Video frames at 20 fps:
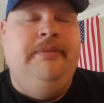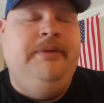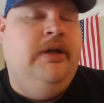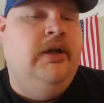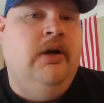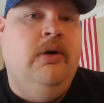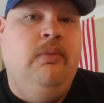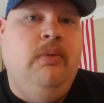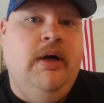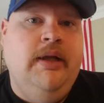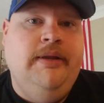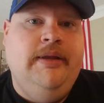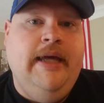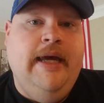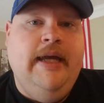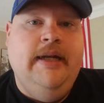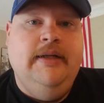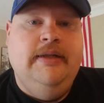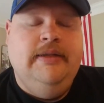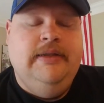You don't want
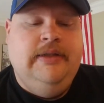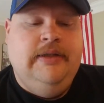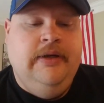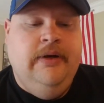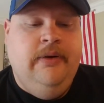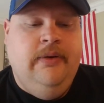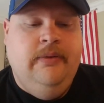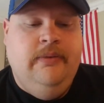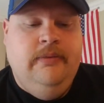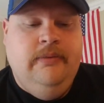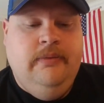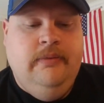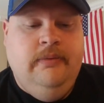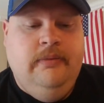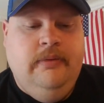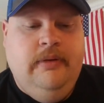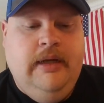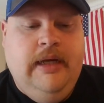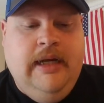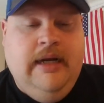that. So,
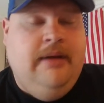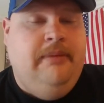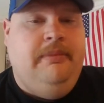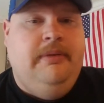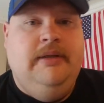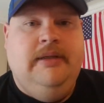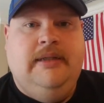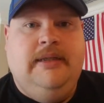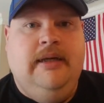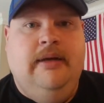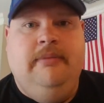and I'm